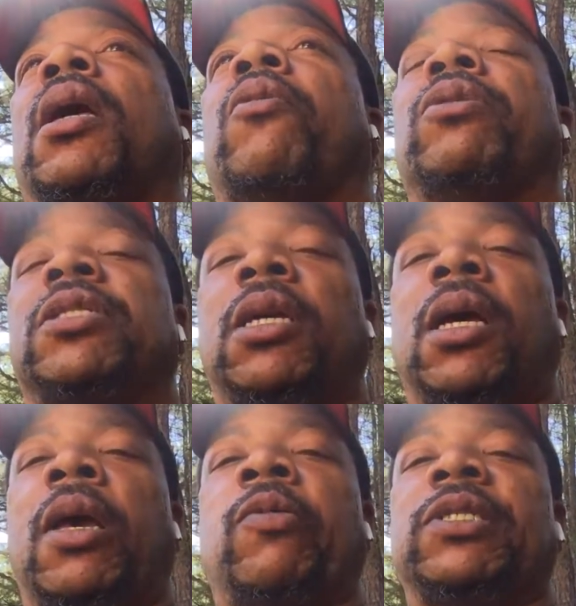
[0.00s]
It was
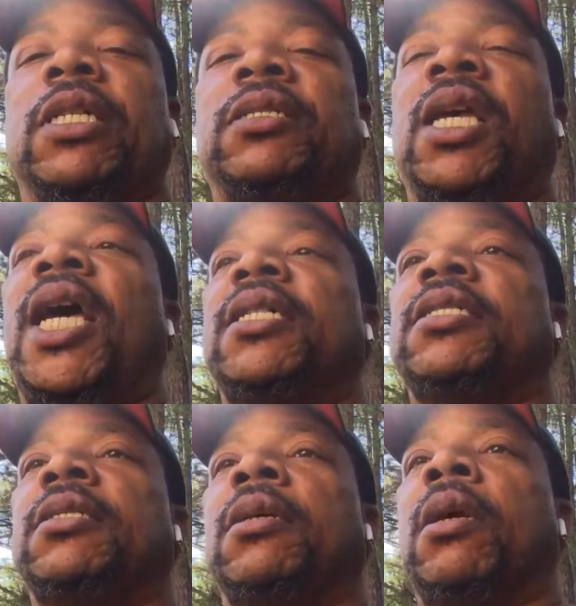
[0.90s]
a
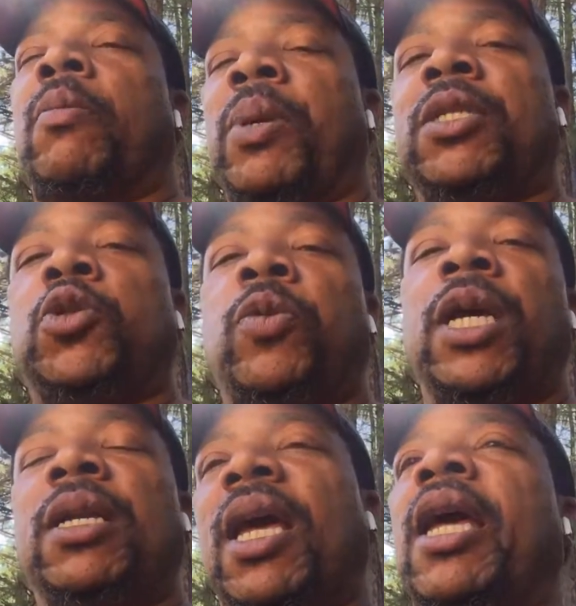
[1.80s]
test
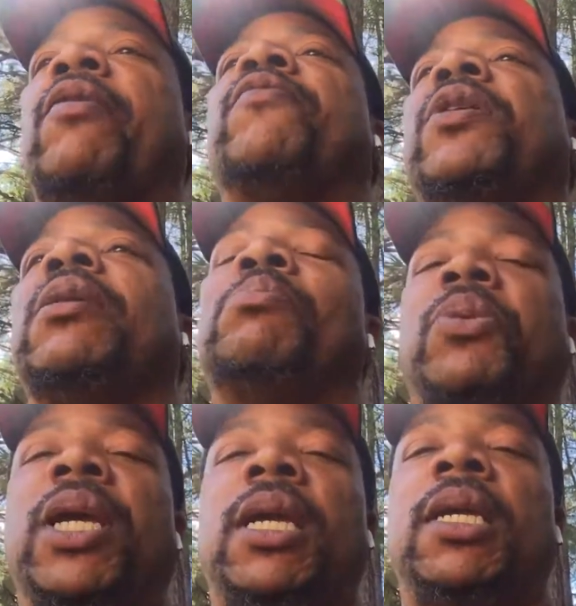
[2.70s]
between every
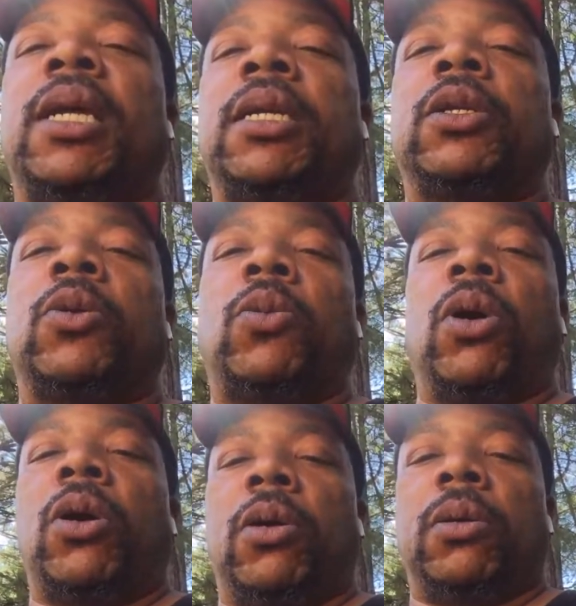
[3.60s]
breed in the
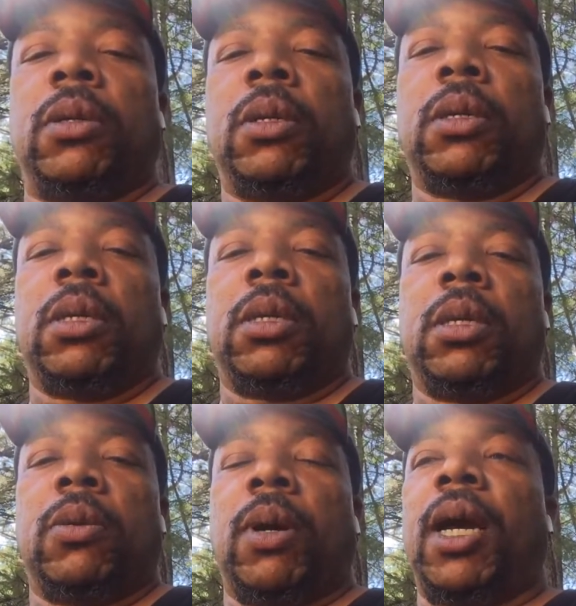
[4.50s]
world,
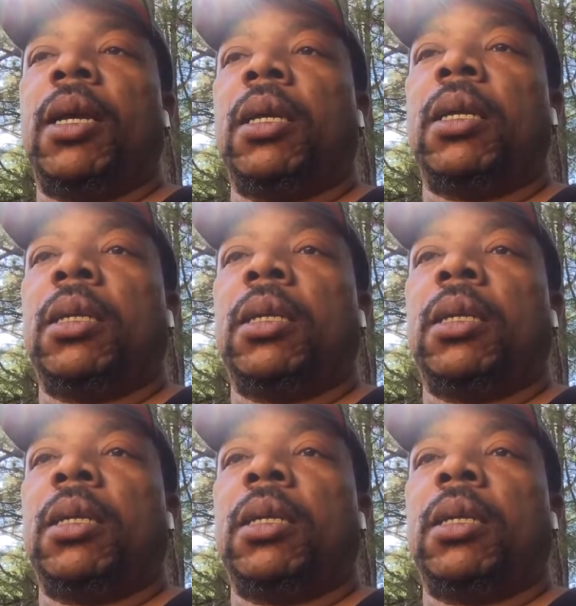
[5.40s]
right?